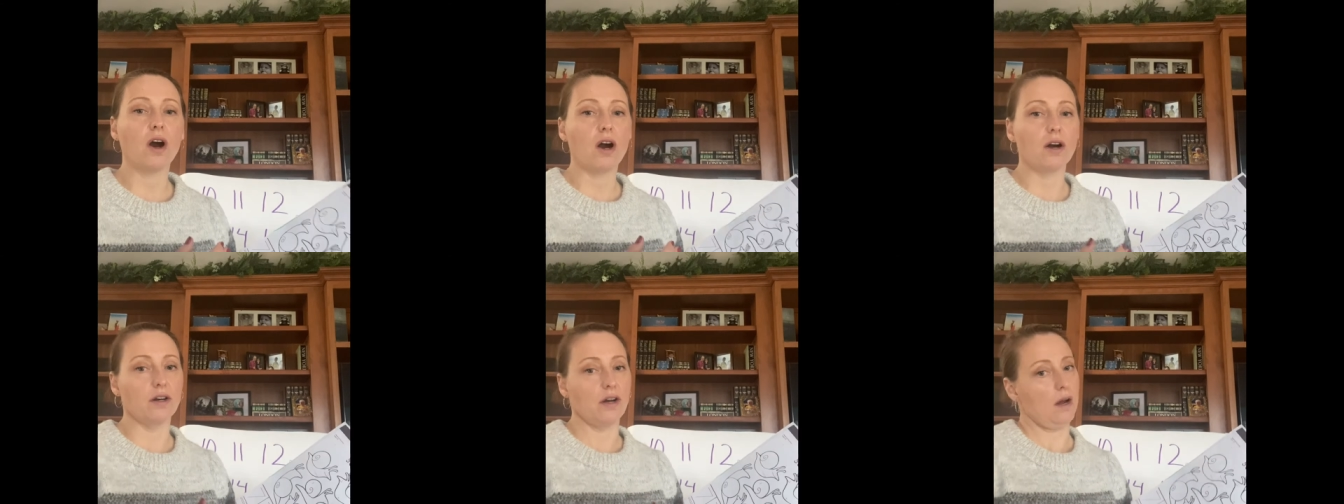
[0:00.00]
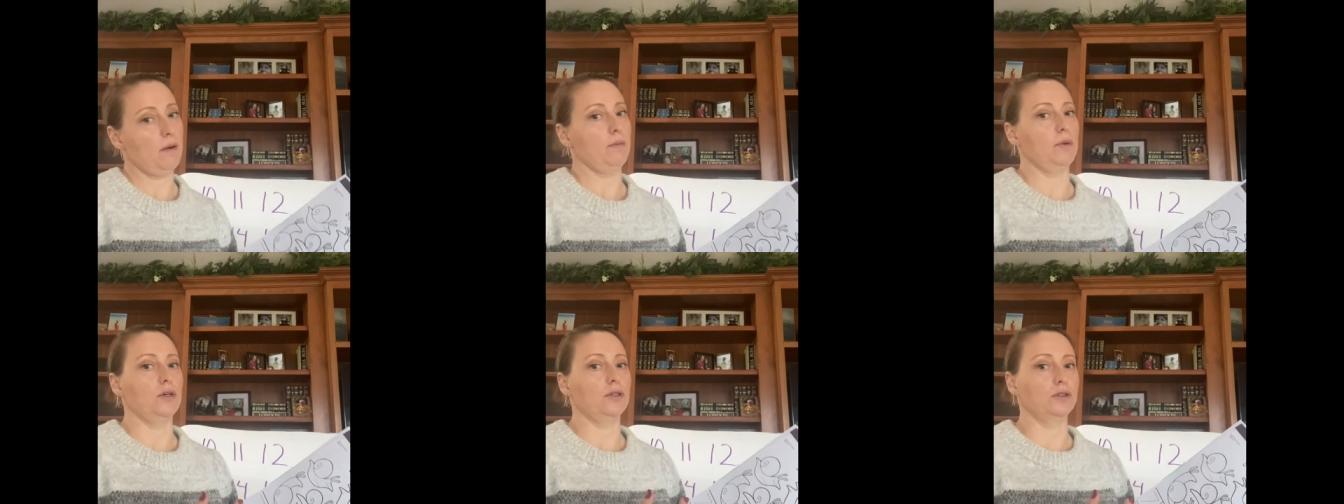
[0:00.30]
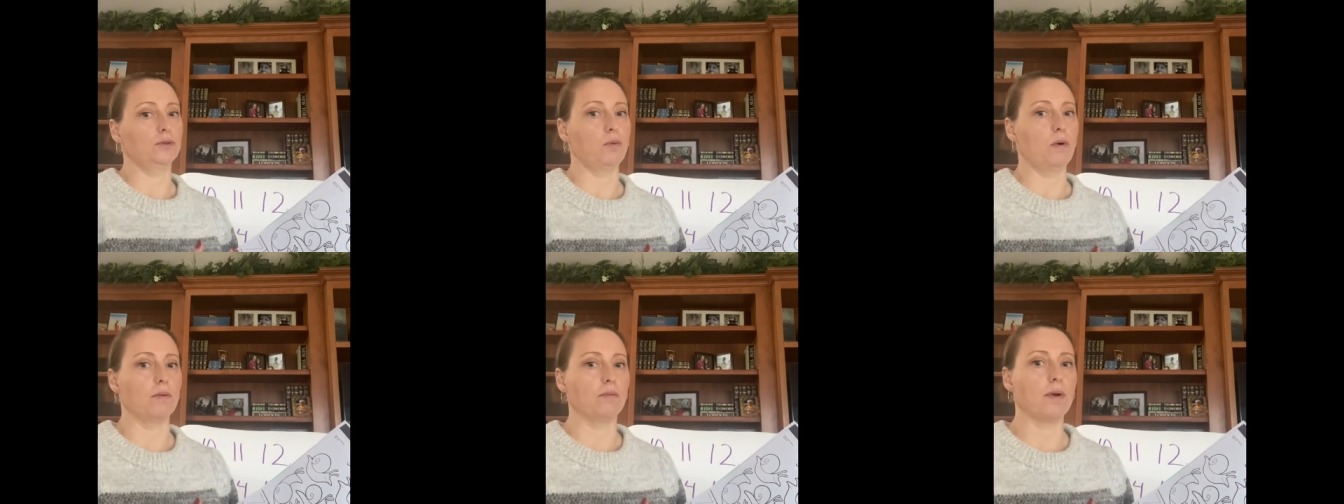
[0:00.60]

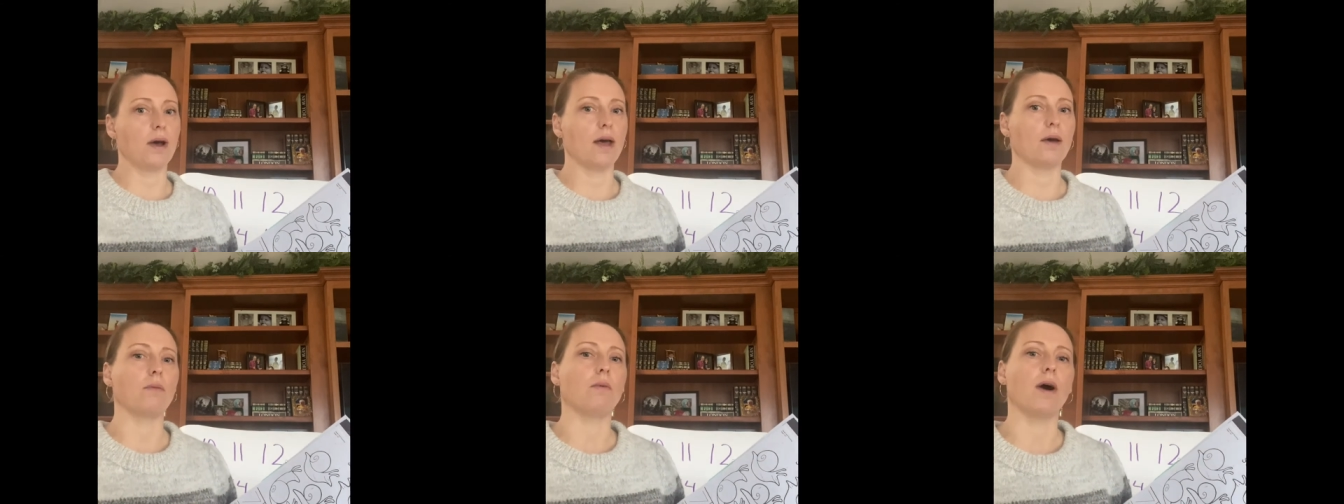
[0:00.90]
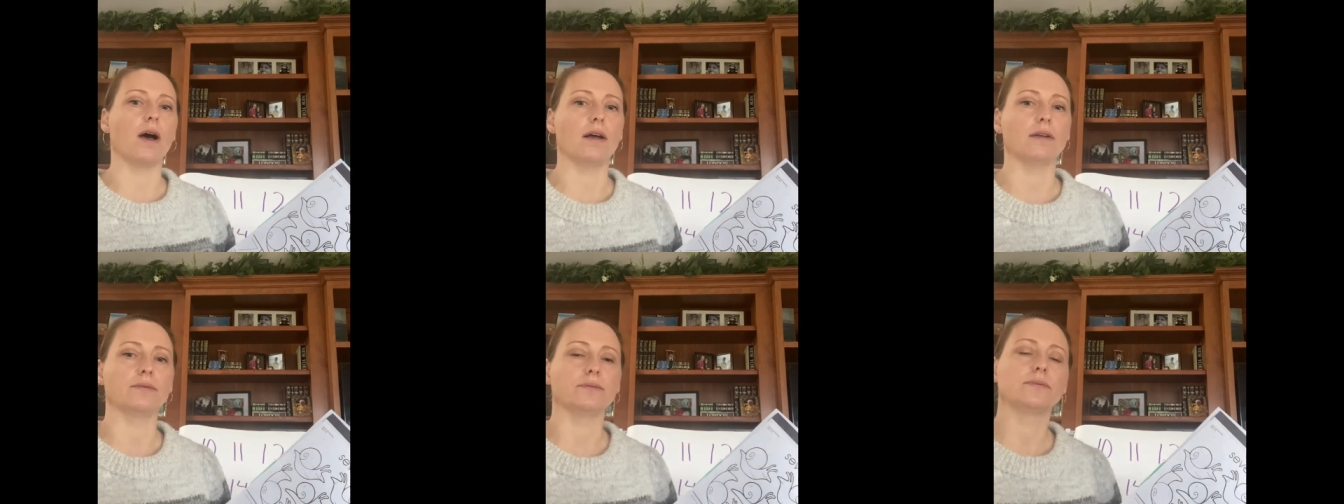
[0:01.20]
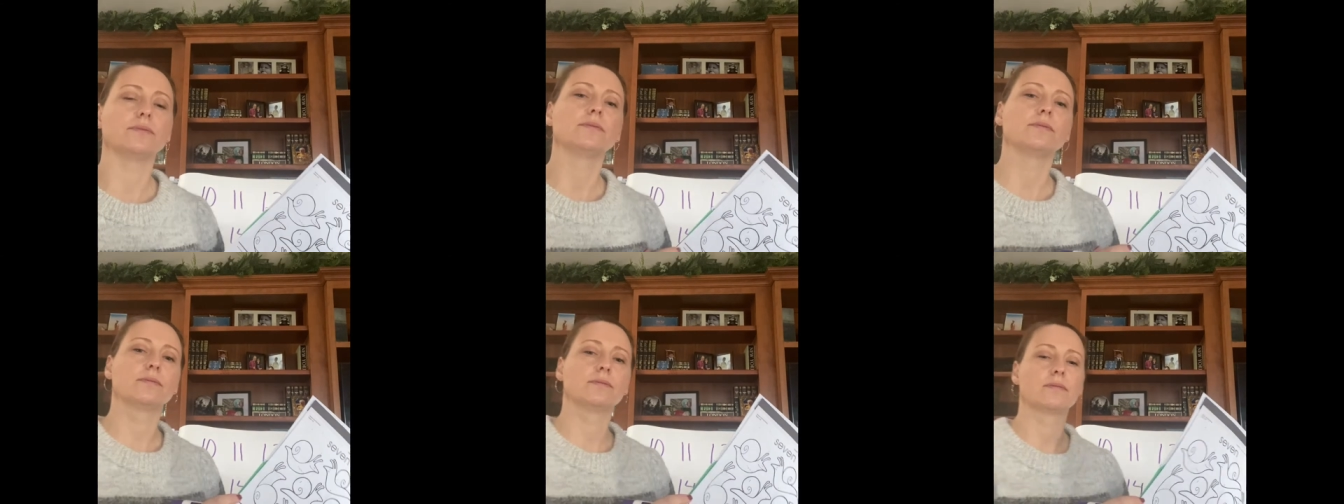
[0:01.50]
numbers one by one.
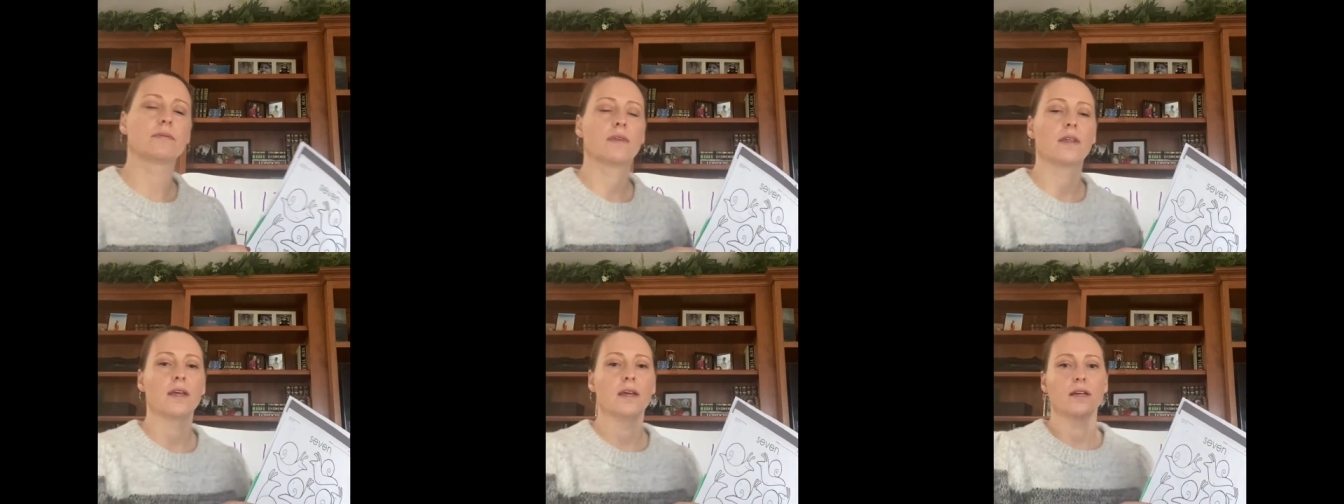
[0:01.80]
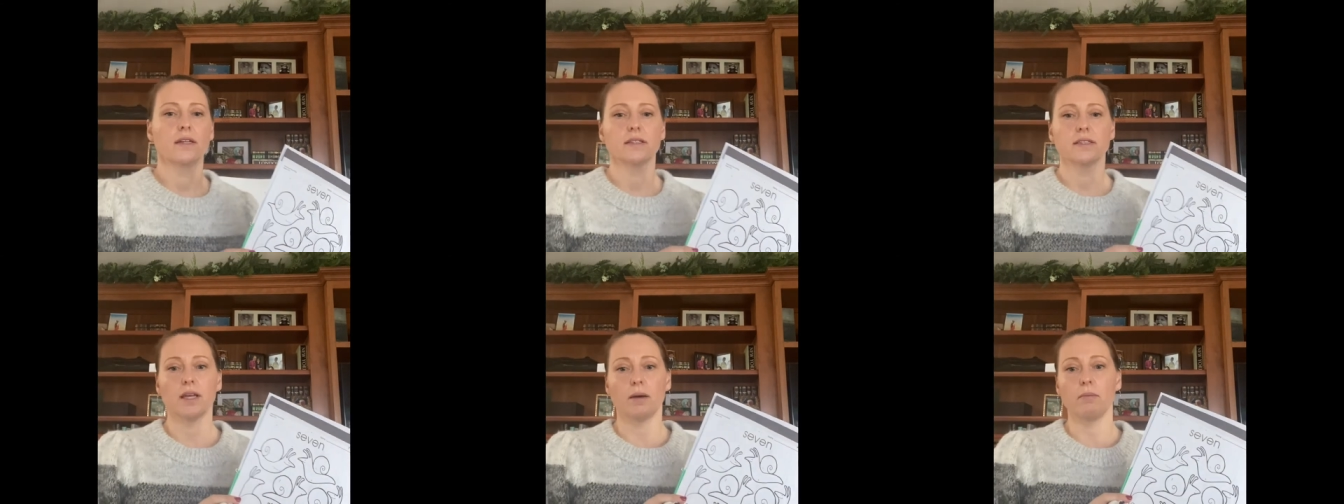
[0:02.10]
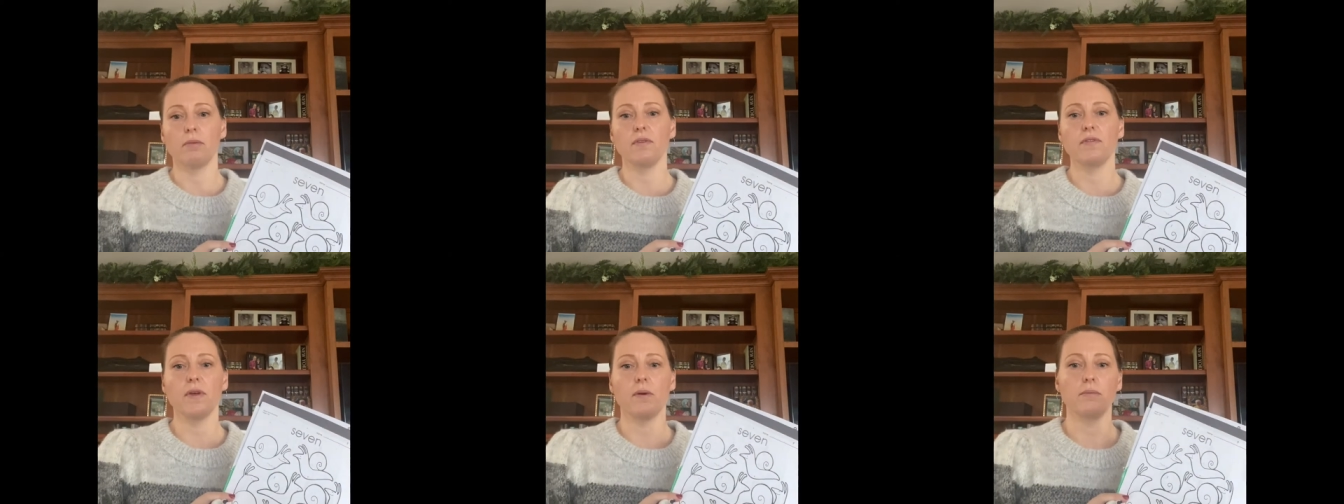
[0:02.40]
Some
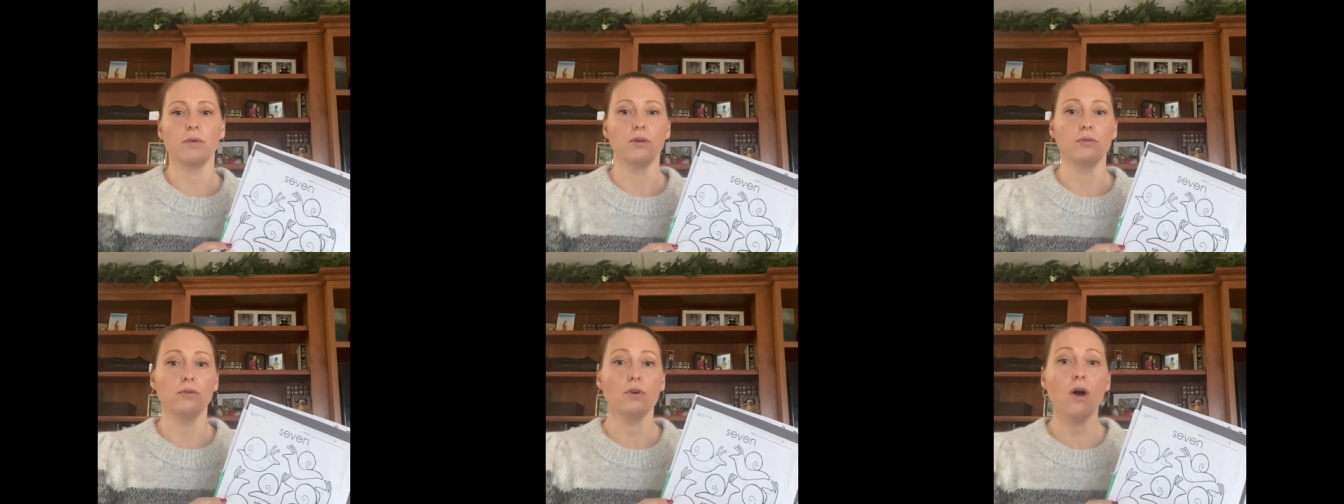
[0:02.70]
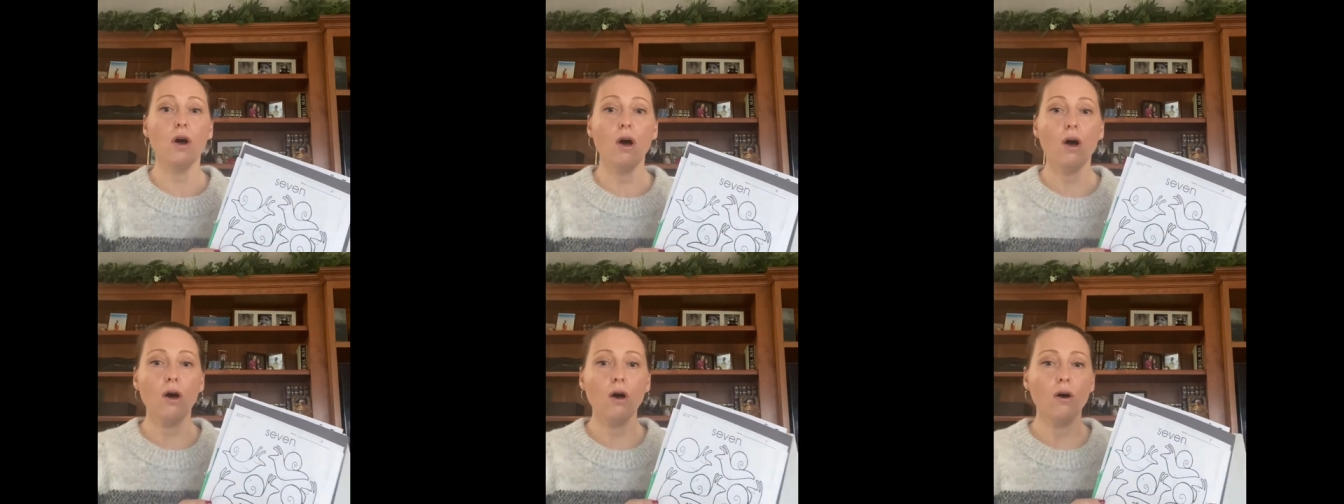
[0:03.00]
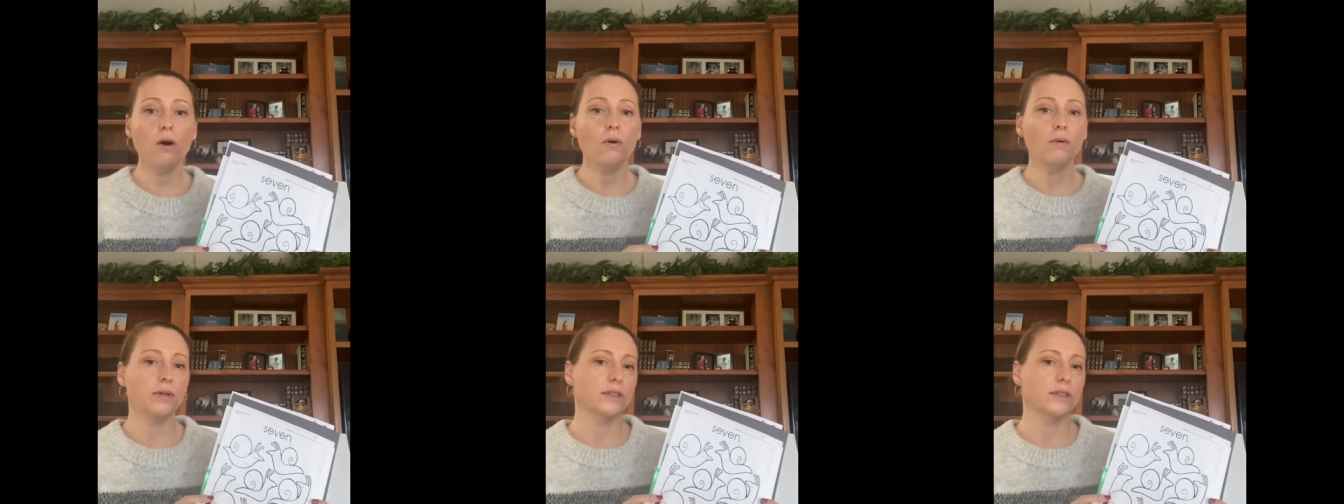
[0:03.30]
of them you know,